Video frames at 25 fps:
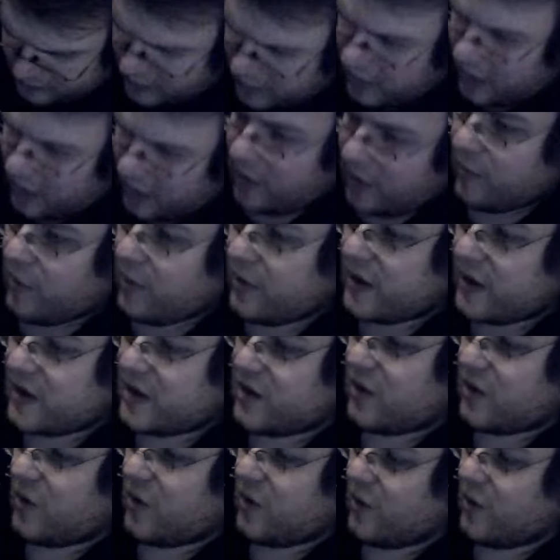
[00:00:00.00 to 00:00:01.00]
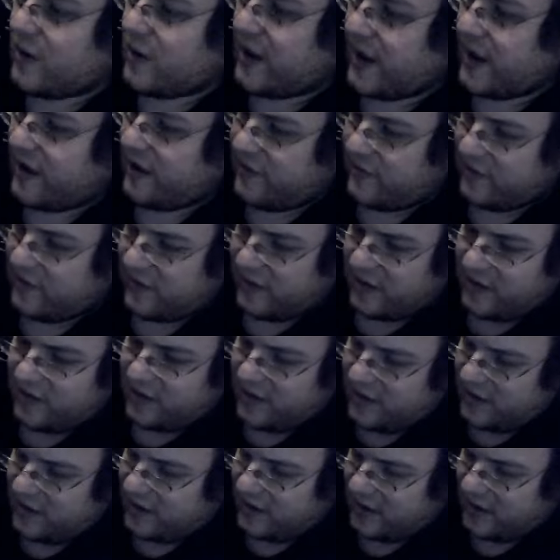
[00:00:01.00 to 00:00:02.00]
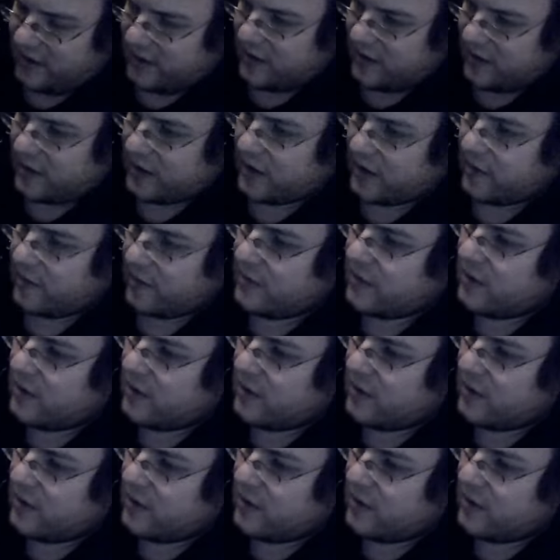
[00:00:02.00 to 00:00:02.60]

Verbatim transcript: Now you won't get the whole casing. You're gonna get, you know,